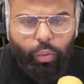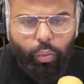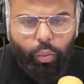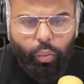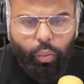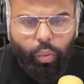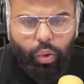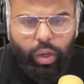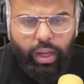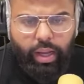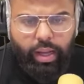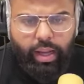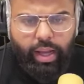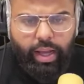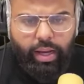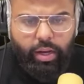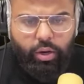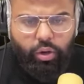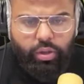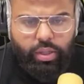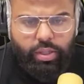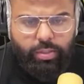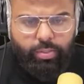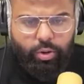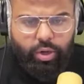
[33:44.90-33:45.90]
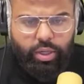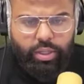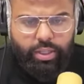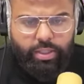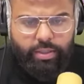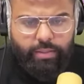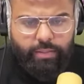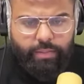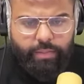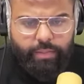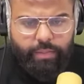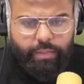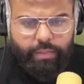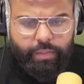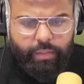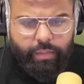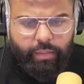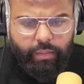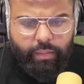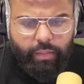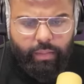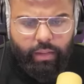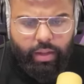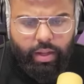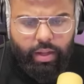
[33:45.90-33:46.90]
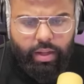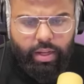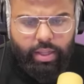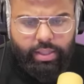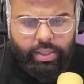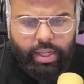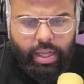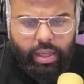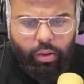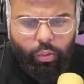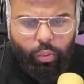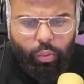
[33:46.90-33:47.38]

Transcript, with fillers: We can do this, boys. Let's get the